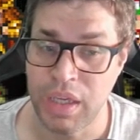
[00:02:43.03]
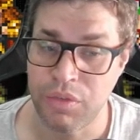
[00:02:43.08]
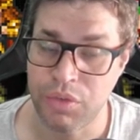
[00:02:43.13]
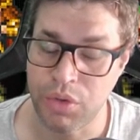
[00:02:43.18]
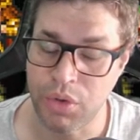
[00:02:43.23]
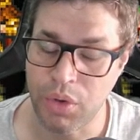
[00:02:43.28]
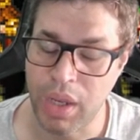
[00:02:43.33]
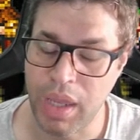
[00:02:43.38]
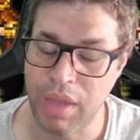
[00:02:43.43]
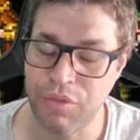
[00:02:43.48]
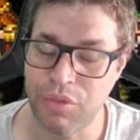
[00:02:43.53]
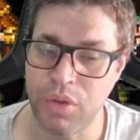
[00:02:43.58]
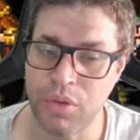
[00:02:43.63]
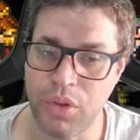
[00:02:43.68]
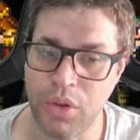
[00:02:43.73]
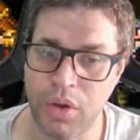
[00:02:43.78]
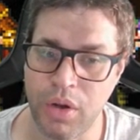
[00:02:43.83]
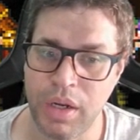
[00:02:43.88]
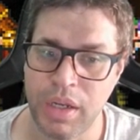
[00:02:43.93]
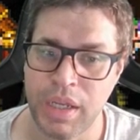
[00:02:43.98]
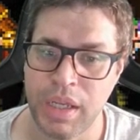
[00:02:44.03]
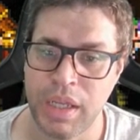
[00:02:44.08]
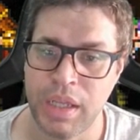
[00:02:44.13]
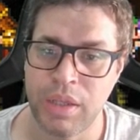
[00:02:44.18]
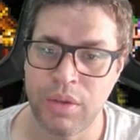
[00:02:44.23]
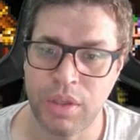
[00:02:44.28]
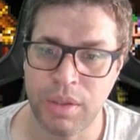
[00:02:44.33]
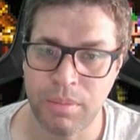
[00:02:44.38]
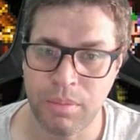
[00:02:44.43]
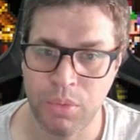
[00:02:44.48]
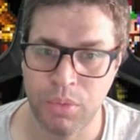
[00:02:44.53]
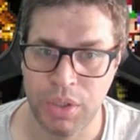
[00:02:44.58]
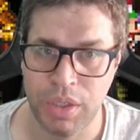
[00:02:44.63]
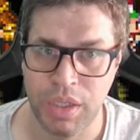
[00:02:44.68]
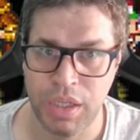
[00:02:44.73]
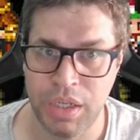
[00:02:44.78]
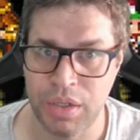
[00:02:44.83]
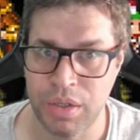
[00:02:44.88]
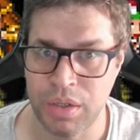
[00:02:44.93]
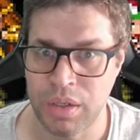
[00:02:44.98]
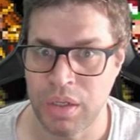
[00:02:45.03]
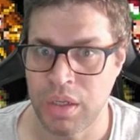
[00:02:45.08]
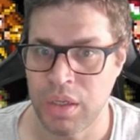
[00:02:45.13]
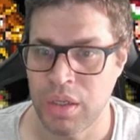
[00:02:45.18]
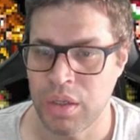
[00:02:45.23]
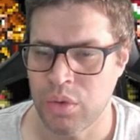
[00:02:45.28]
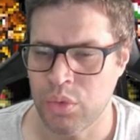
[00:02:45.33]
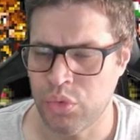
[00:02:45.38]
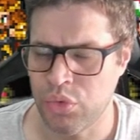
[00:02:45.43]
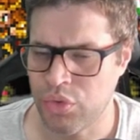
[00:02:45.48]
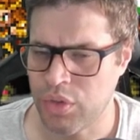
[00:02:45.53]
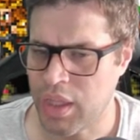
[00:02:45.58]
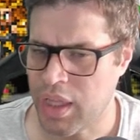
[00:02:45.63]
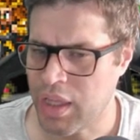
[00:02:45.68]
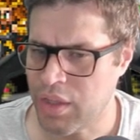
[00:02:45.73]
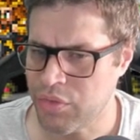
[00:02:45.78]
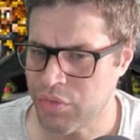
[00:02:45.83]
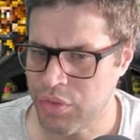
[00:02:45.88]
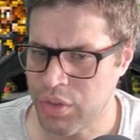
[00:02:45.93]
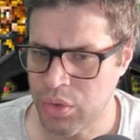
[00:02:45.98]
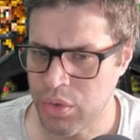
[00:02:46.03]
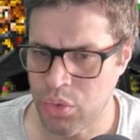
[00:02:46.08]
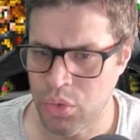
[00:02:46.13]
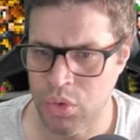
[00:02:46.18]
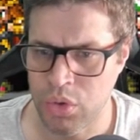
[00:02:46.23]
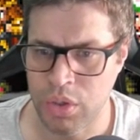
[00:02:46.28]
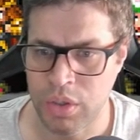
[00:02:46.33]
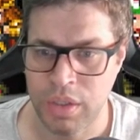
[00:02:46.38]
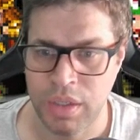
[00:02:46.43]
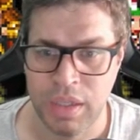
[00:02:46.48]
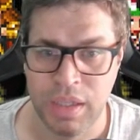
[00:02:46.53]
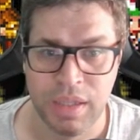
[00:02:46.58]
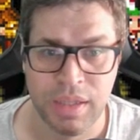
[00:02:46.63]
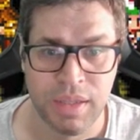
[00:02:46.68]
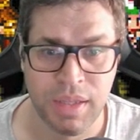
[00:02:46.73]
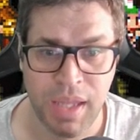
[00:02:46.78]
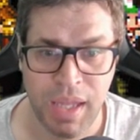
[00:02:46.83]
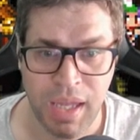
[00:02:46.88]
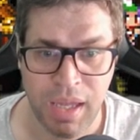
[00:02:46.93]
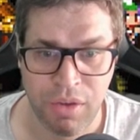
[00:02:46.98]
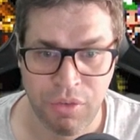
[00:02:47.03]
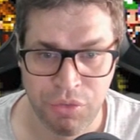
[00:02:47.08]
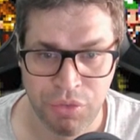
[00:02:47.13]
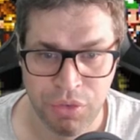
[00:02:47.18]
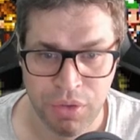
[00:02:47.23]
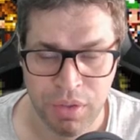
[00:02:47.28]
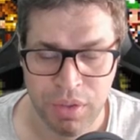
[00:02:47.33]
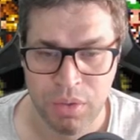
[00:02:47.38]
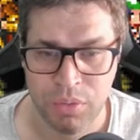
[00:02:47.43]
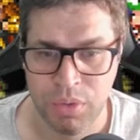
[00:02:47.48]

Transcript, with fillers: If you don't have Valdor, you can bring either Gustave or Death.